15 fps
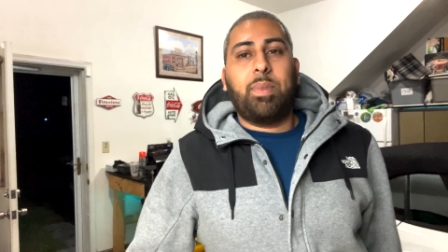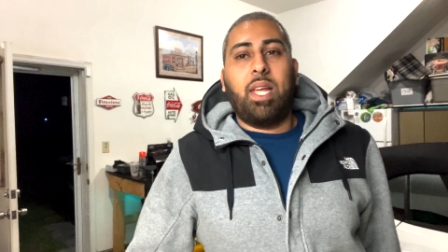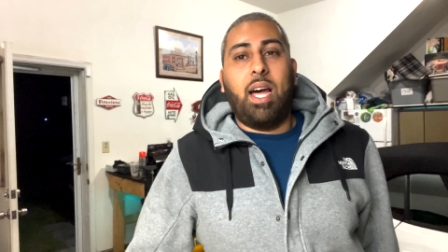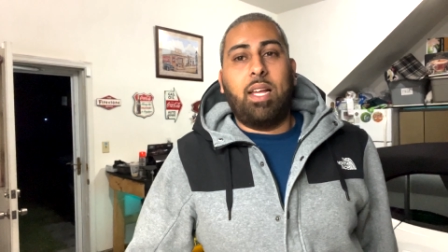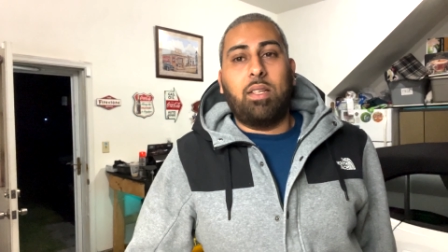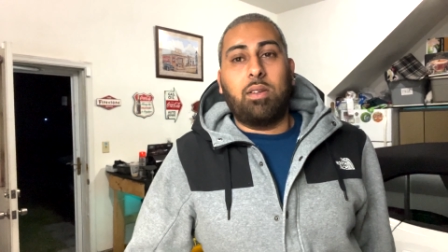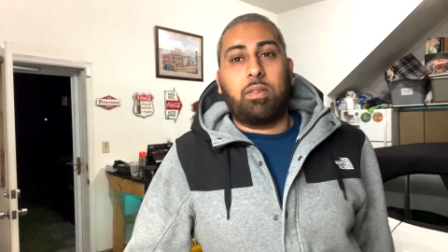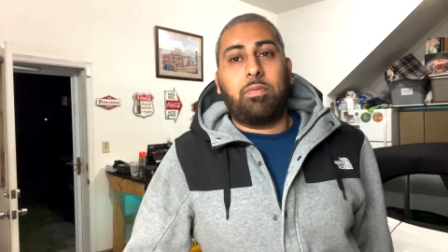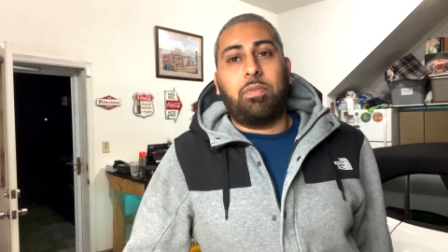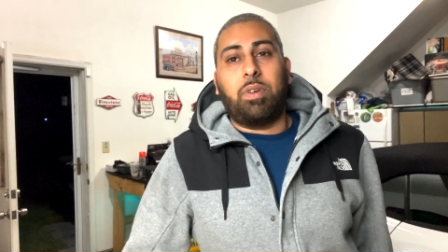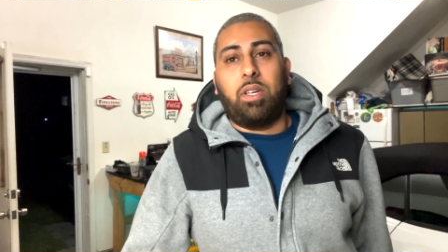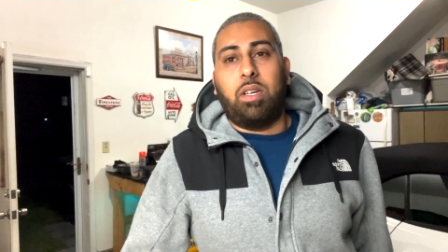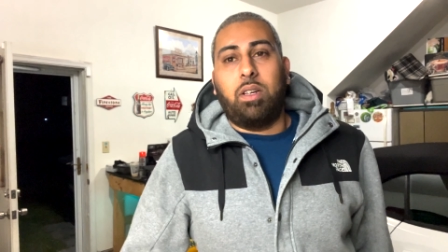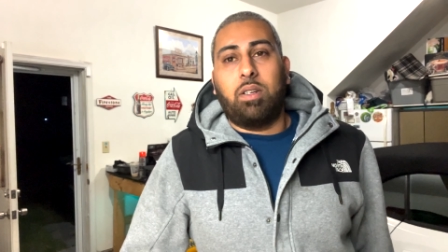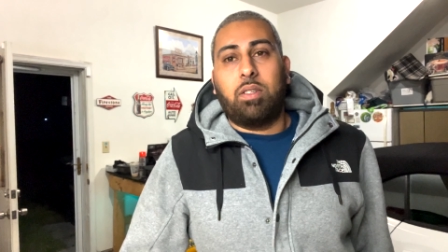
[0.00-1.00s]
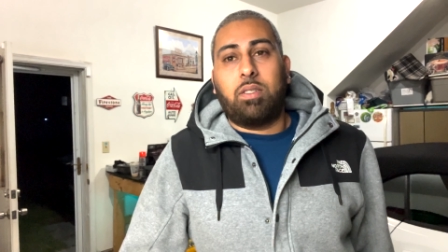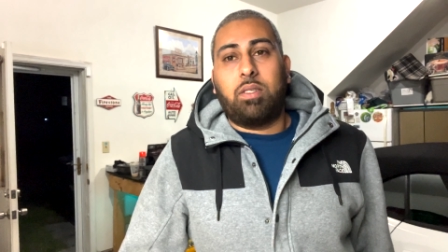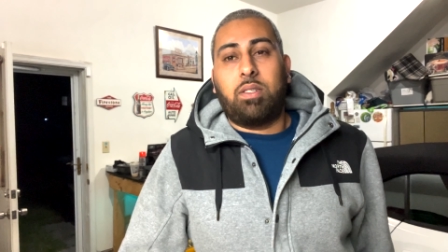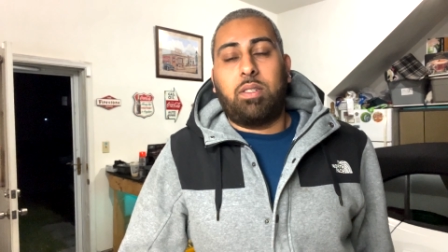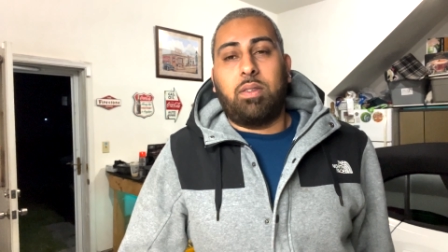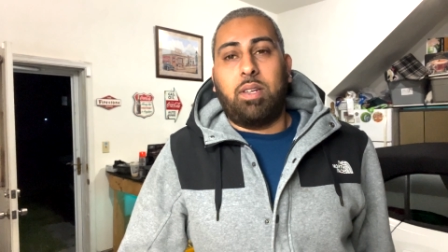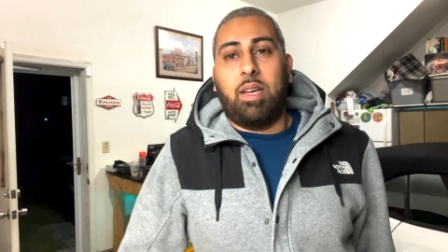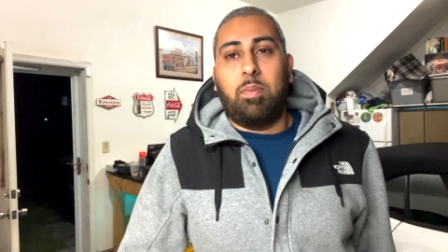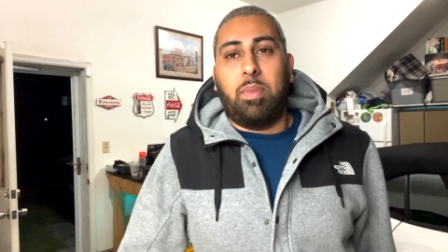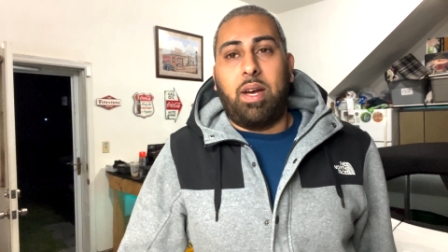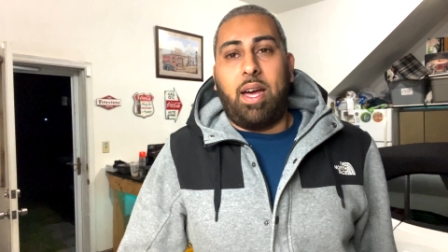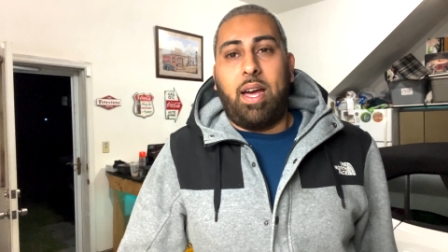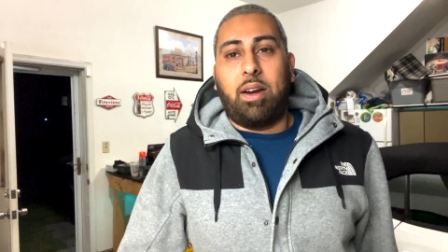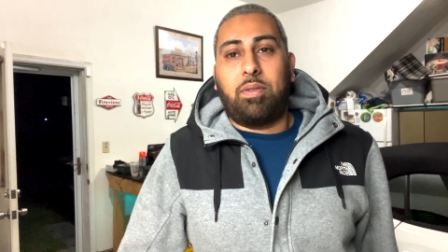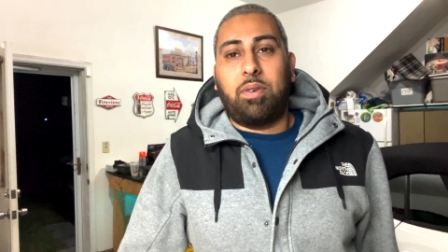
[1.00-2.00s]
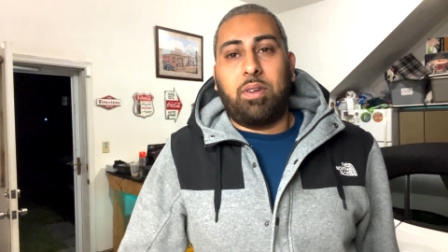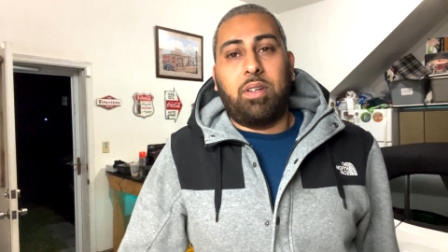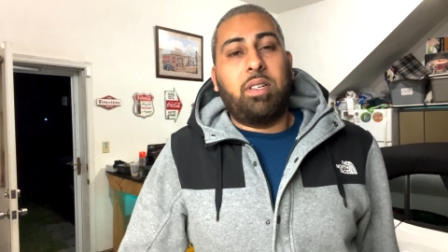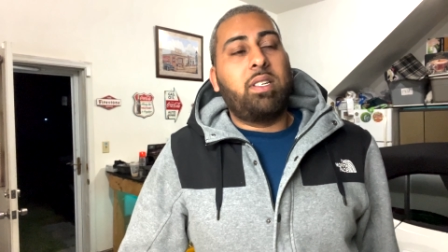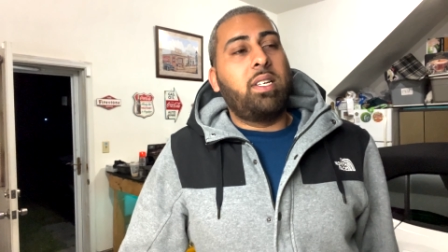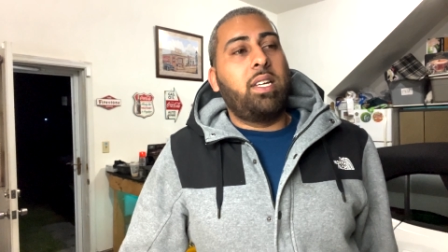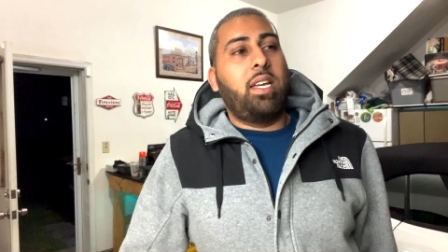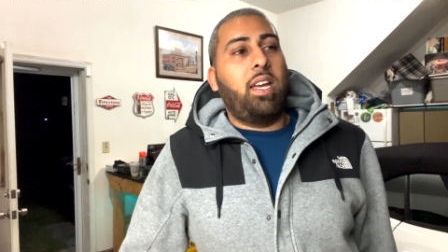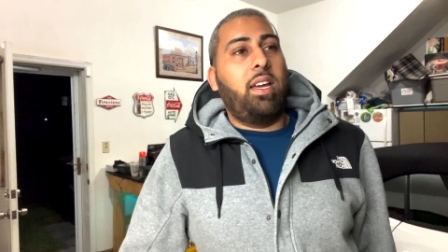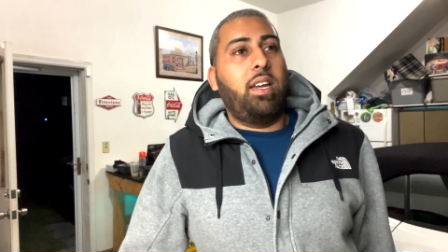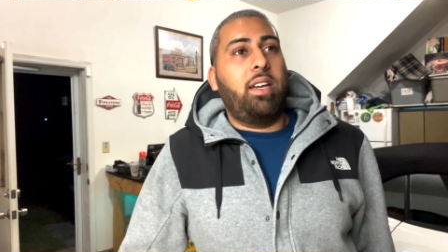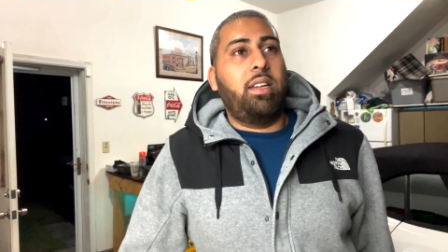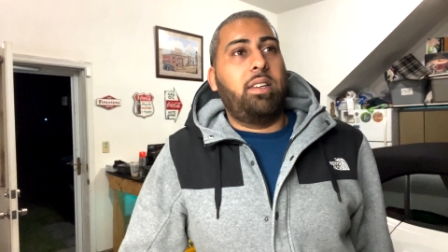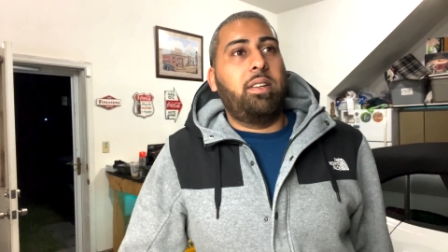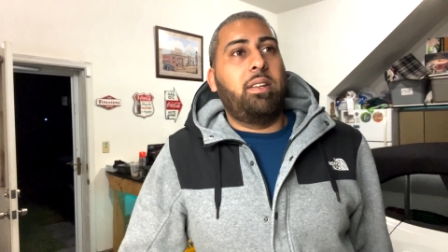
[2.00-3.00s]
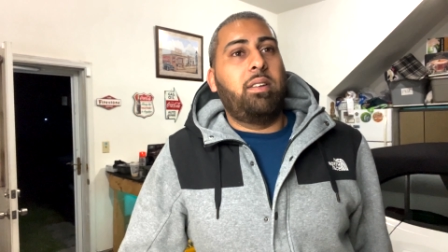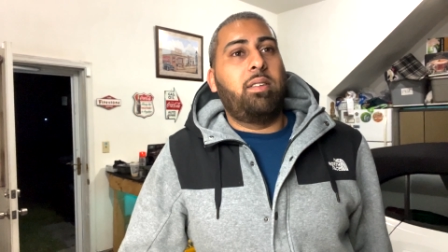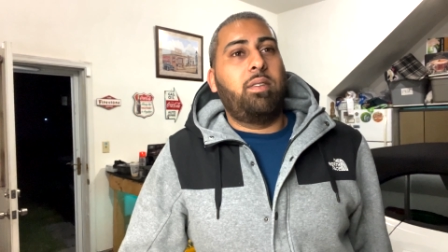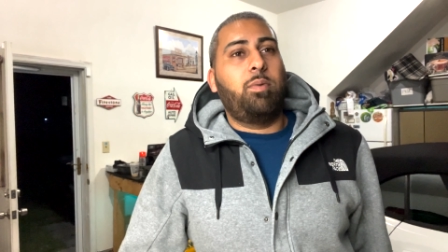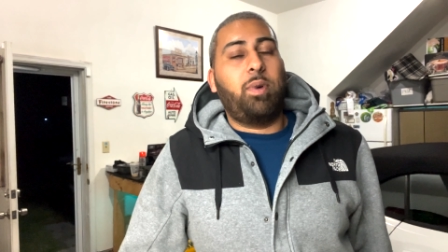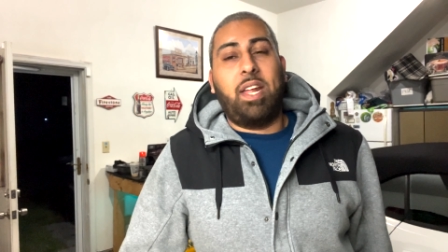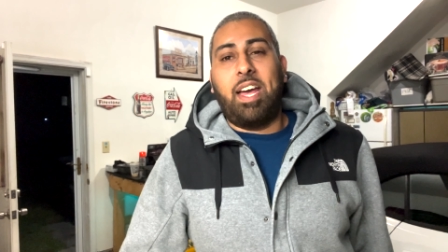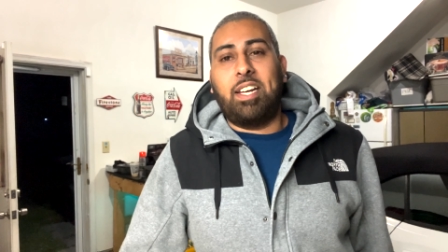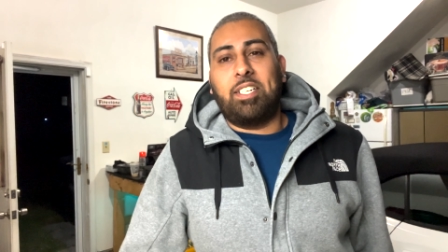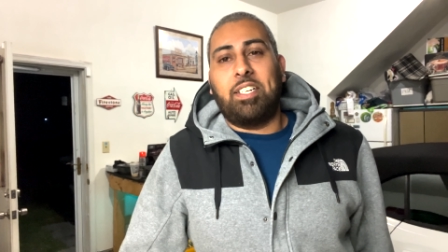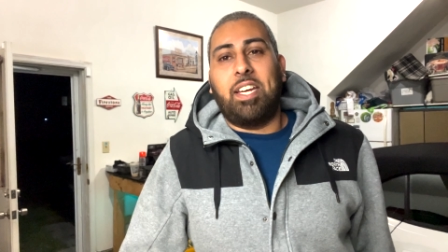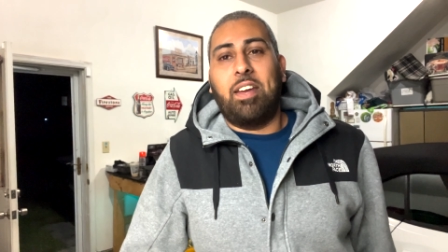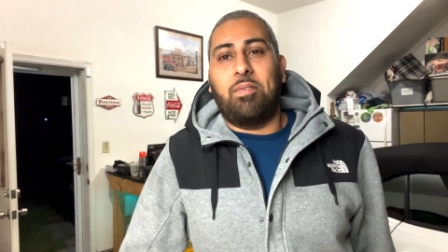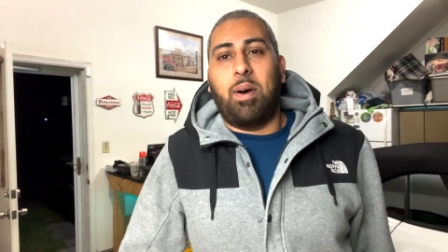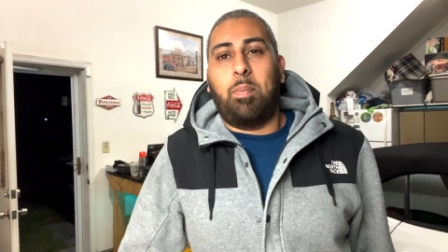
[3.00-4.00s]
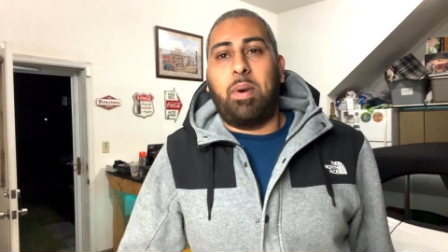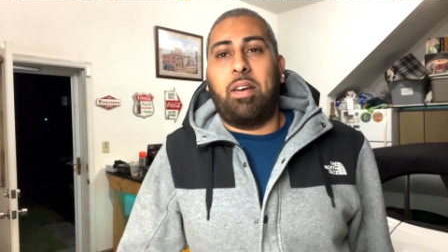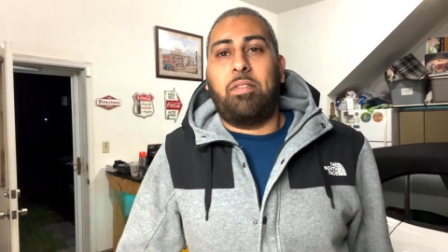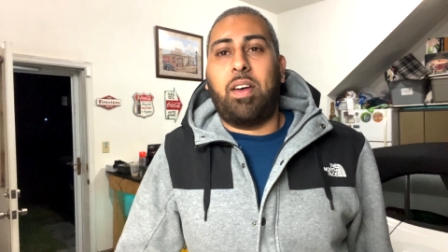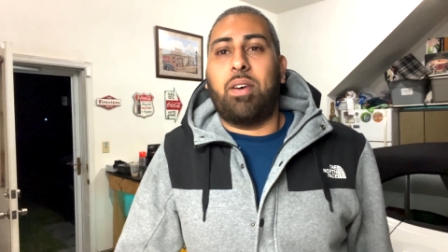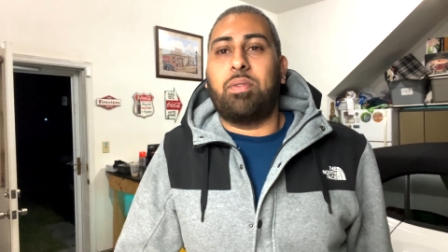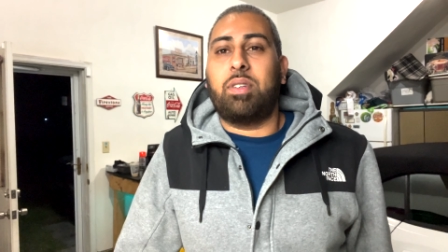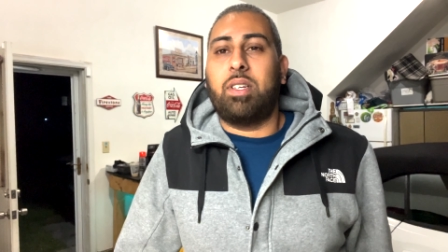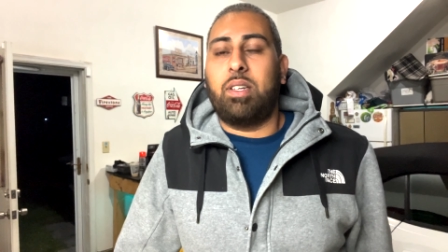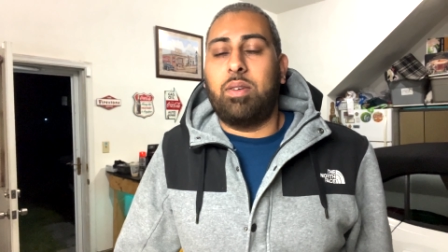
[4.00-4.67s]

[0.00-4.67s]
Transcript: I looked for years to get my Acura, and when I actually gave up, I found it.